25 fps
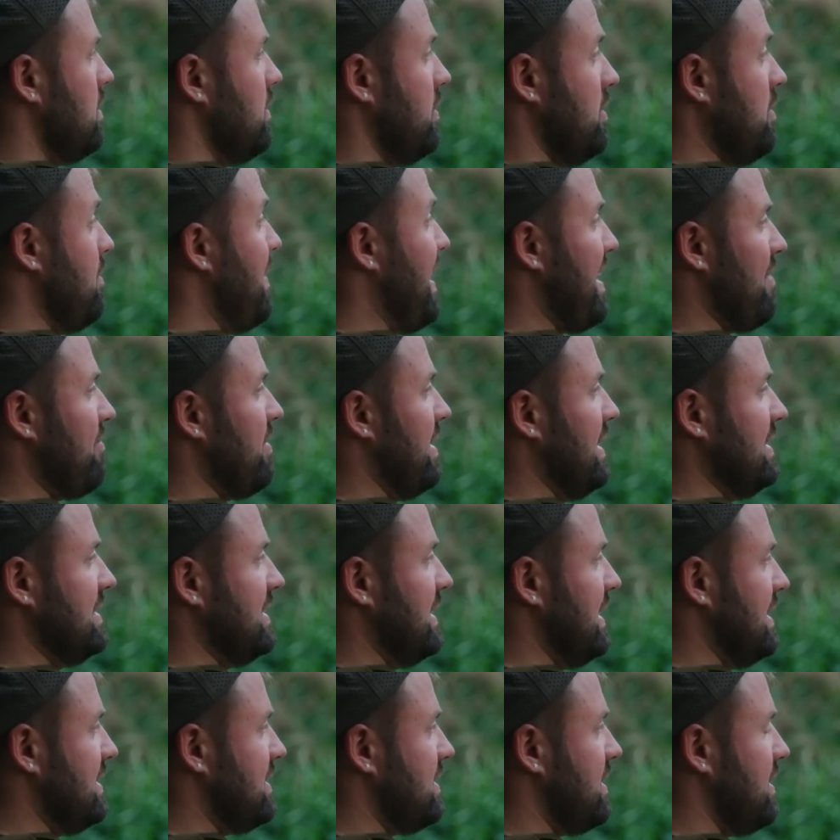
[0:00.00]
The main
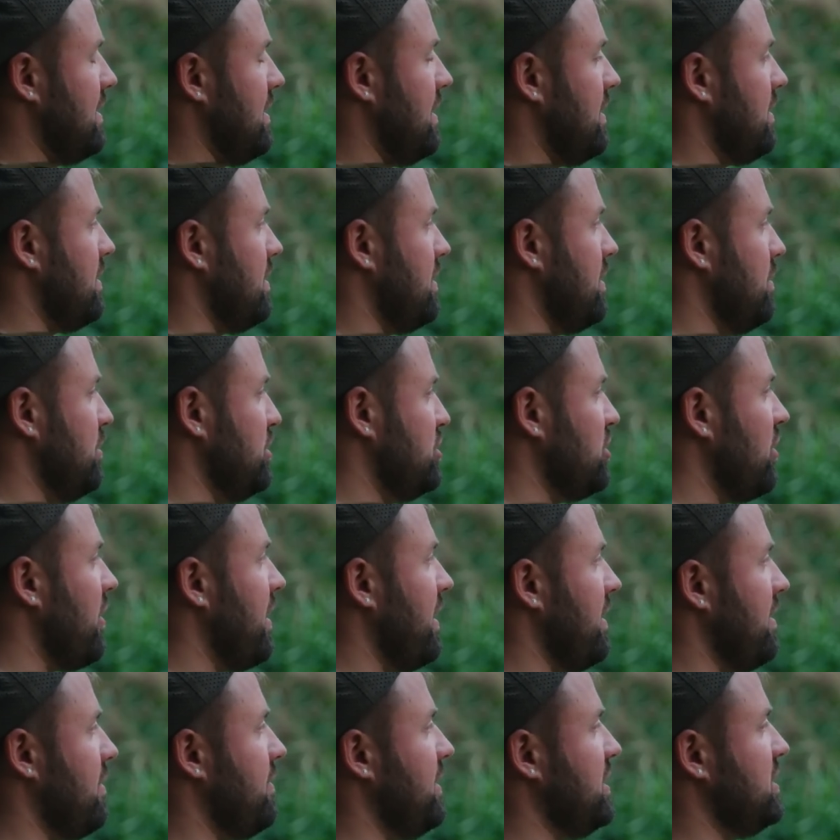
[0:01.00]
reason is the
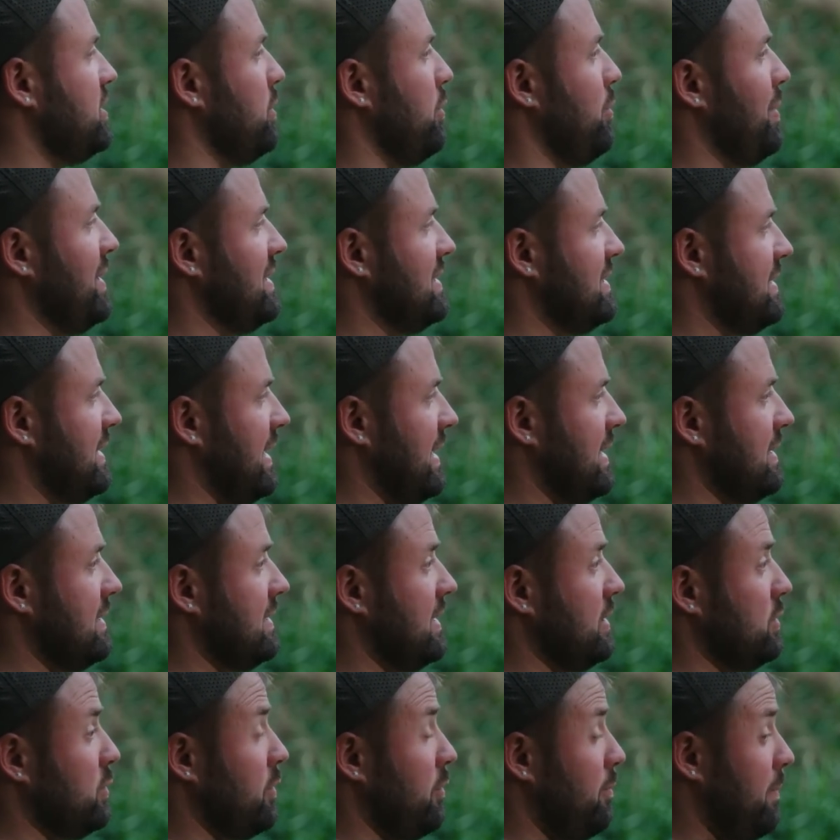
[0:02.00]
majority of the fish that we've been seeing
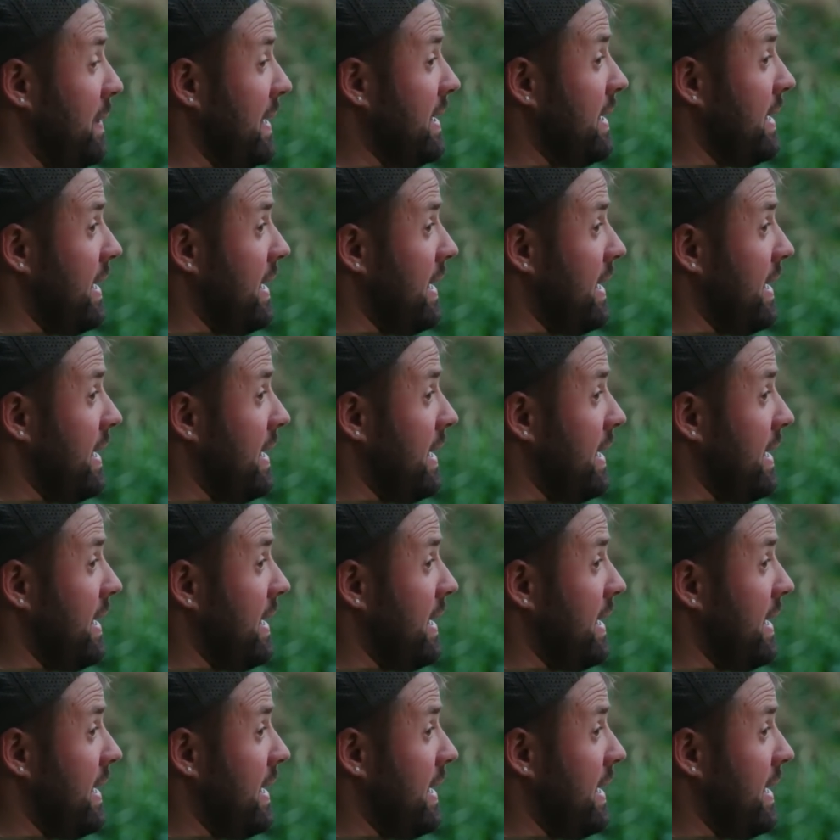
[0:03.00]
since we've been